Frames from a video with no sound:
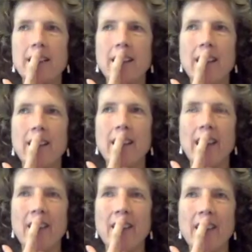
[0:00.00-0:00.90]
like
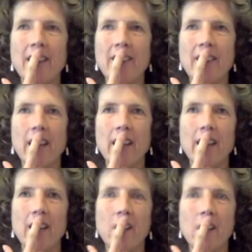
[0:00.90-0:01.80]
that thing of like,
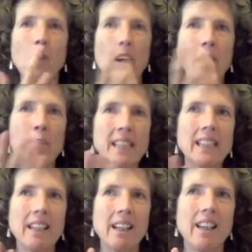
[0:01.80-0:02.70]
well, it's
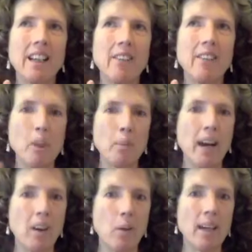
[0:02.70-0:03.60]
basically giving your
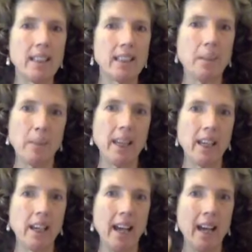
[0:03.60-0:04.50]
power away to
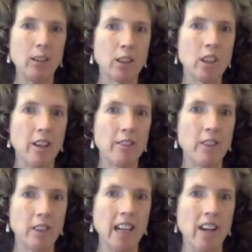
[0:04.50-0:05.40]
something outside of
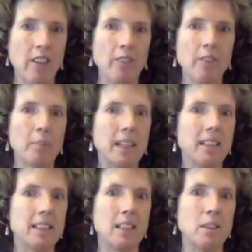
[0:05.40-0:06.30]
yourself,
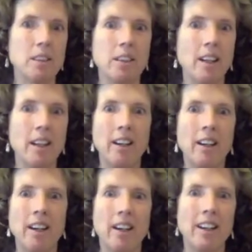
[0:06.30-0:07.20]
because it was,
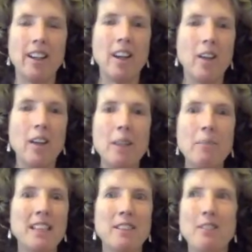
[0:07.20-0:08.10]
you know, in
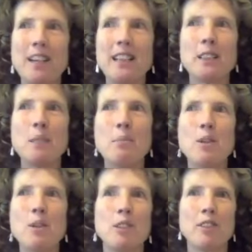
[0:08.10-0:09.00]
my defense, the
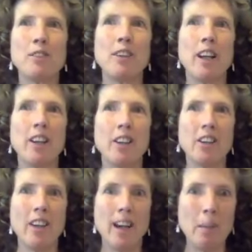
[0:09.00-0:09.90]
moon was full. I could
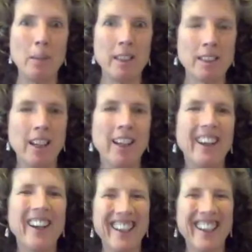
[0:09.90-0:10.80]
not help
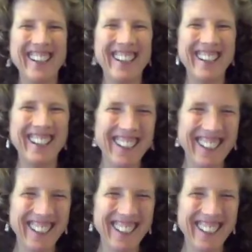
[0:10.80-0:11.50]
it.